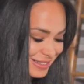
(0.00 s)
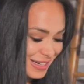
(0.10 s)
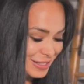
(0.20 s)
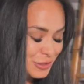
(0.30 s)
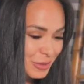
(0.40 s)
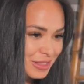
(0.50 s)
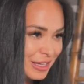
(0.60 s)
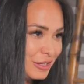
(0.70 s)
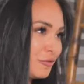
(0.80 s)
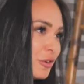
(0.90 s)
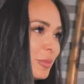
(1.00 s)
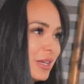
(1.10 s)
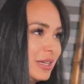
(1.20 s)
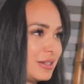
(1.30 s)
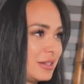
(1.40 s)
and i just want to thank you for
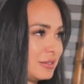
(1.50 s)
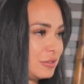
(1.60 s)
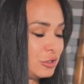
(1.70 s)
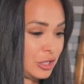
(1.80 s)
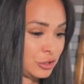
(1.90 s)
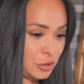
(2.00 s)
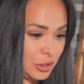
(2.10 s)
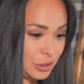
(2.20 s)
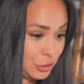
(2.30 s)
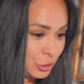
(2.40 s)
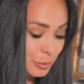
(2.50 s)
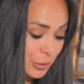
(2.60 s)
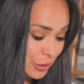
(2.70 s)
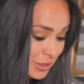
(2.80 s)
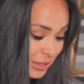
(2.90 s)
being a, a good
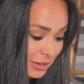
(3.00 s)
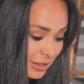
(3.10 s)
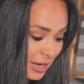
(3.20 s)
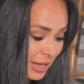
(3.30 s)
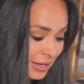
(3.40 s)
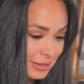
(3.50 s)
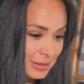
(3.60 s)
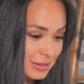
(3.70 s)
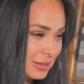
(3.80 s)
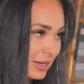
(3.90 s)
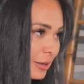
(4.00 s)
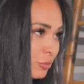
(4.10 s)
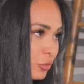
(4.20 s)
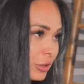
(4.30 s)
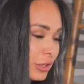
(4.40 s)
person and
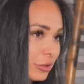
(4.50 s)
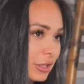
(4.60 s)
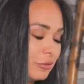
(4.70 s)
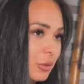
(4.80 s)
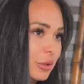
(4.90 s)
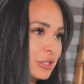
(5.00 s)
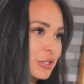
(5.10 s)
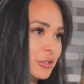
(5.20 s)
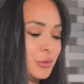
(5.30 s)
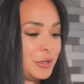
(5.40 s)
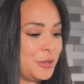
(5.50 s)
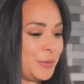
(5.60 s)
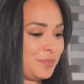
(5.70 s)
i'm really looking forward to